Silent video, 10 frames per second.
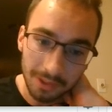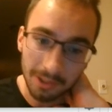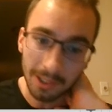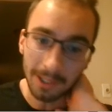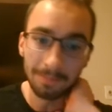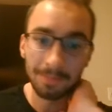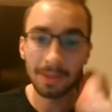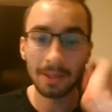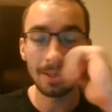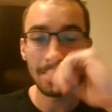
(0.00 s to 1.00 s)
Okay,
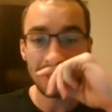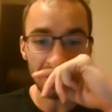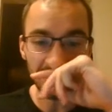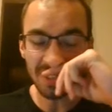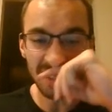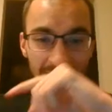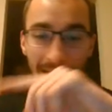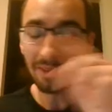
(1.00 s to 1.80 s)
so first saying